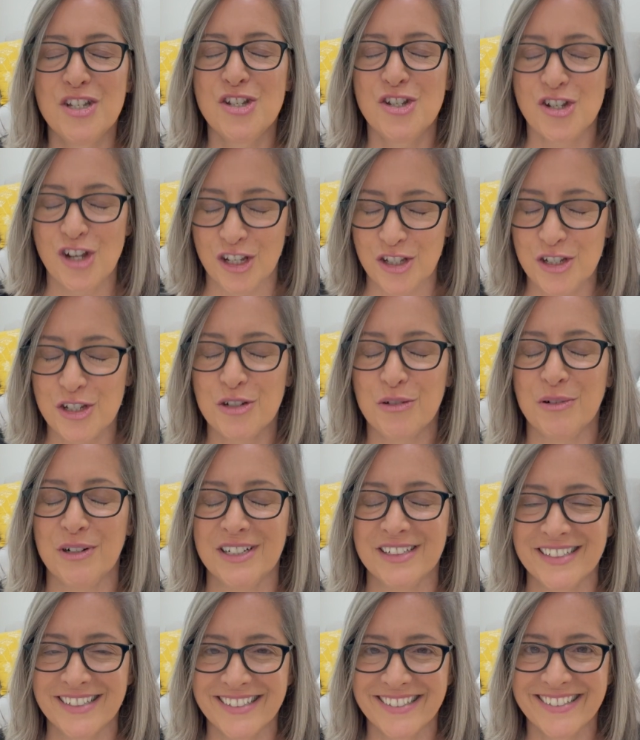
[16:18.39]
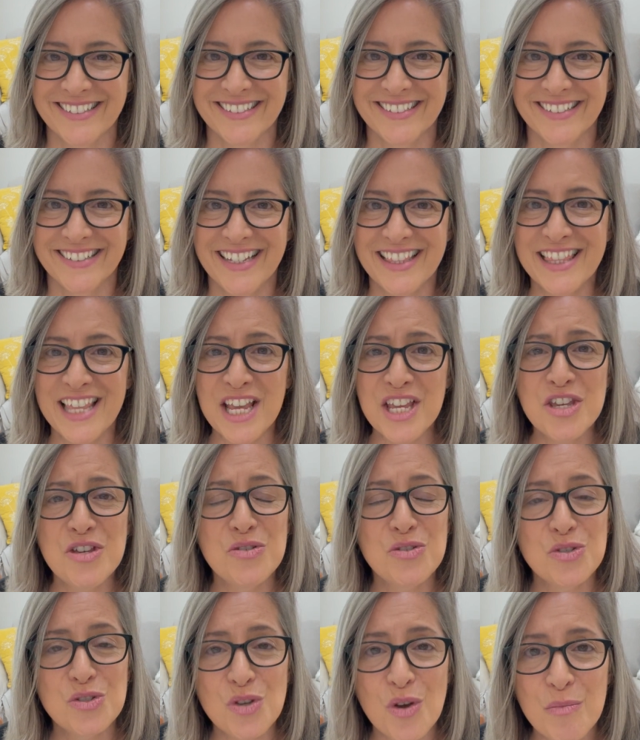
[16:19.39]
Just do it. Thank you
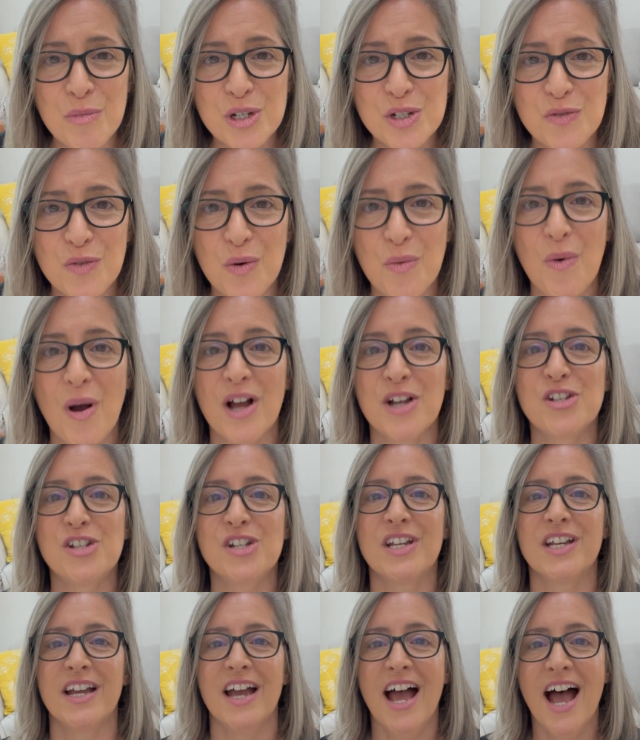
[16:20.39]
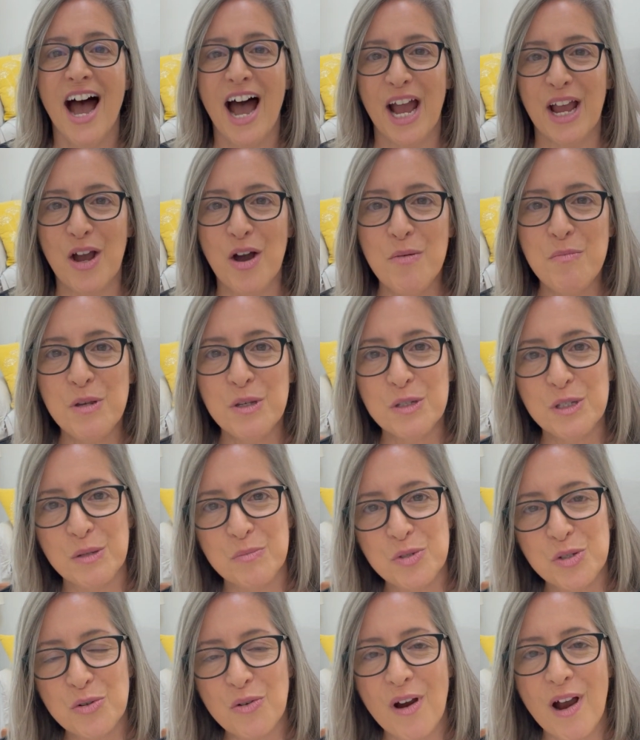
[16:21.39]
so much for watching. I hope you
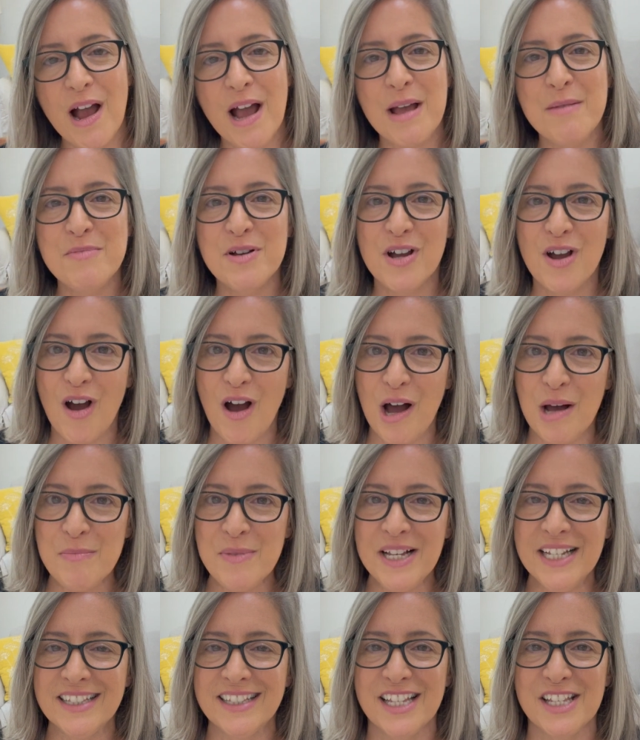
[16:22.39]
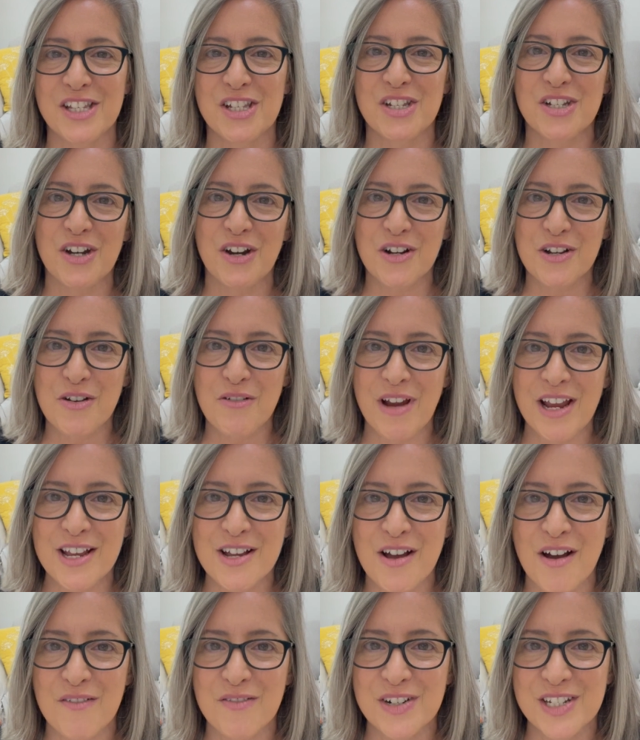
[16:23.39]
subscribe, comment. Let's start a great
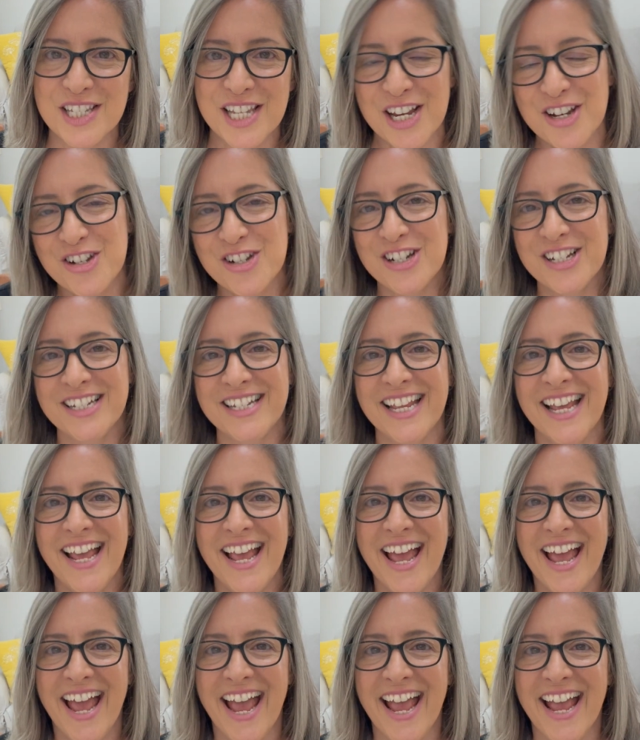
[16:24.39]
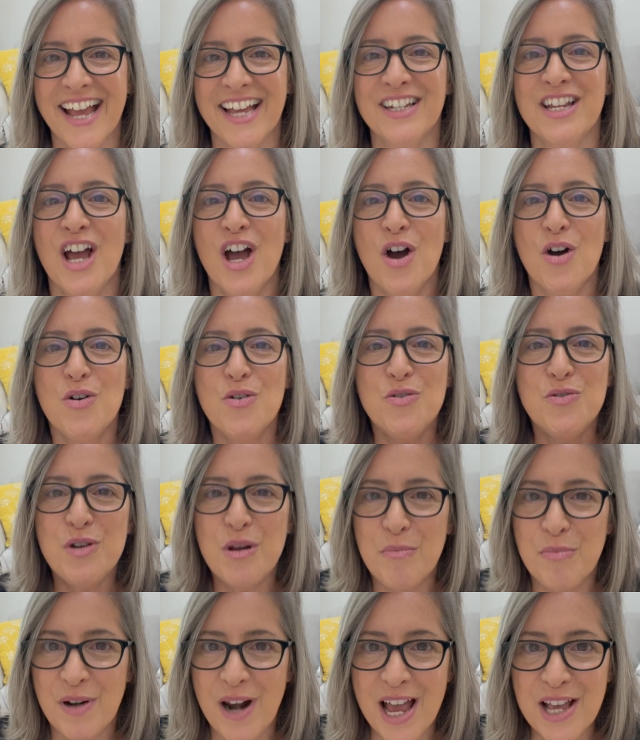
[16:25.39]
conversation. And un
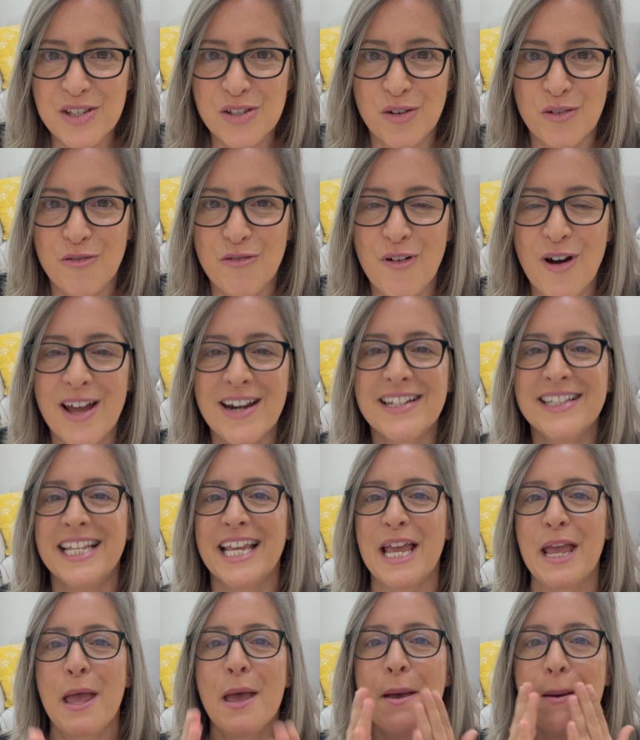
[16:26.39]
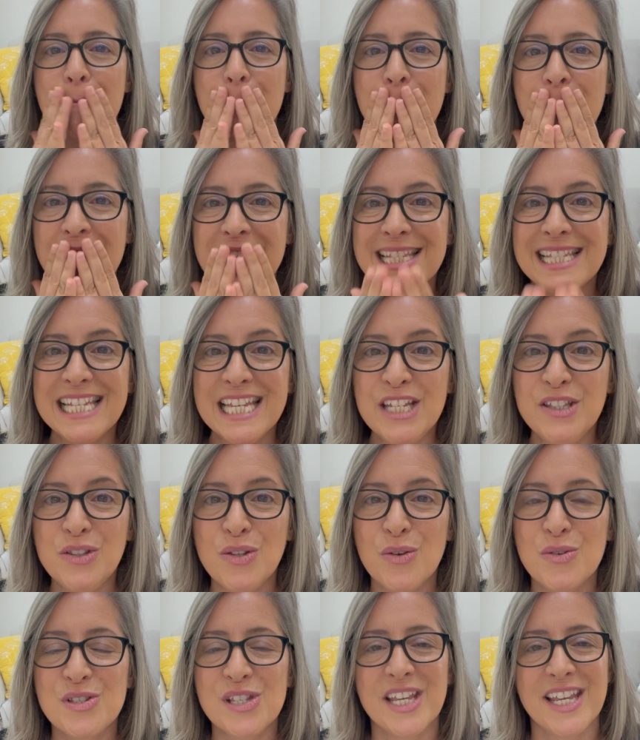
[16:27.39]
abrazo fuerte.
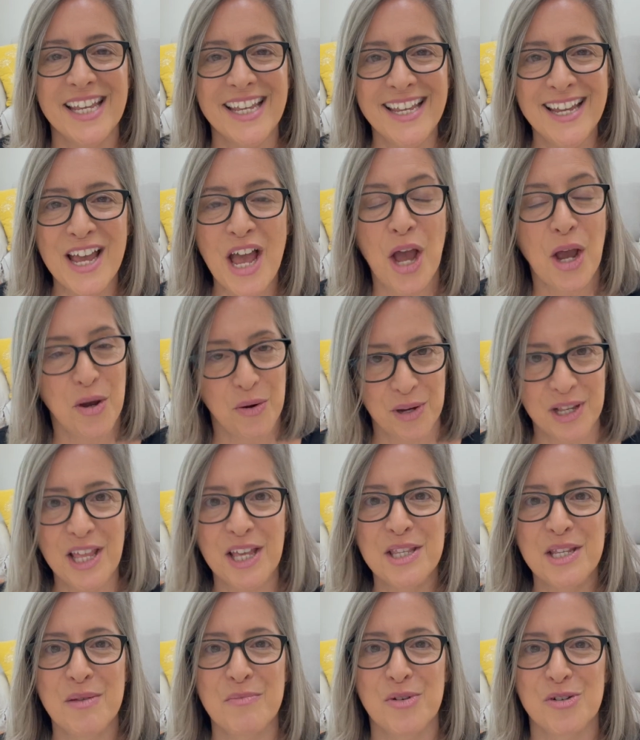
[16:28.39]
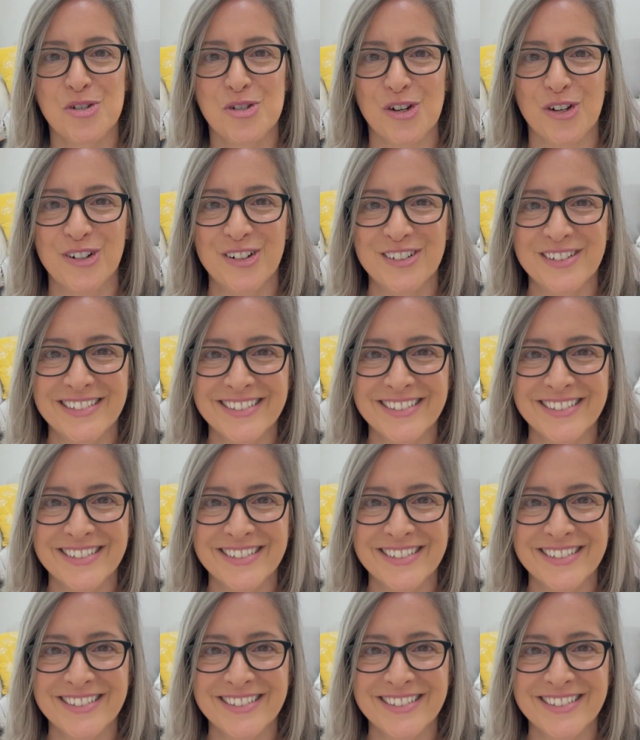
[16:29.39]
Besitos y cuídate mucho.